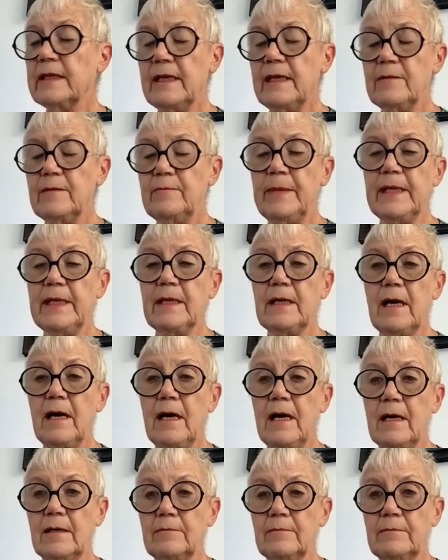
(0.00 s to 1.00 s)
can be
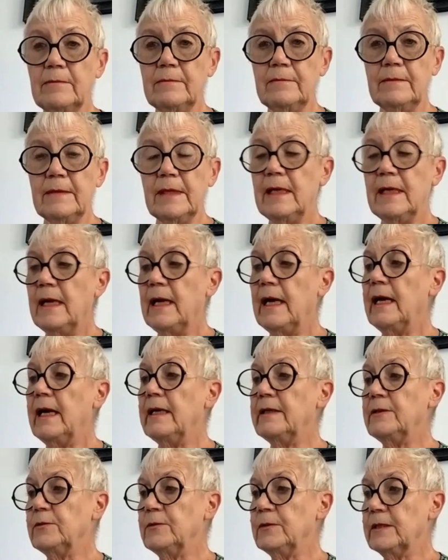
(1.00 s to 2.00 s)
calm
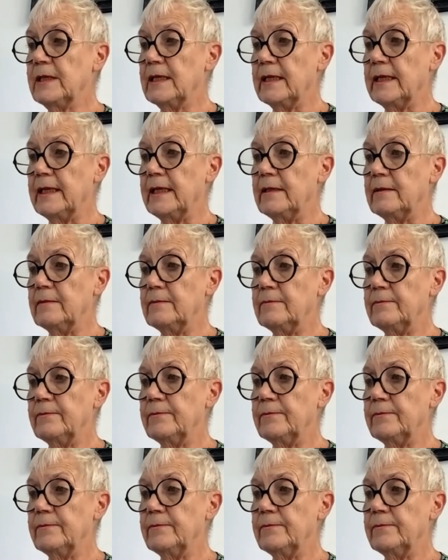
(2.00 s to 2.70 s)
and orderly.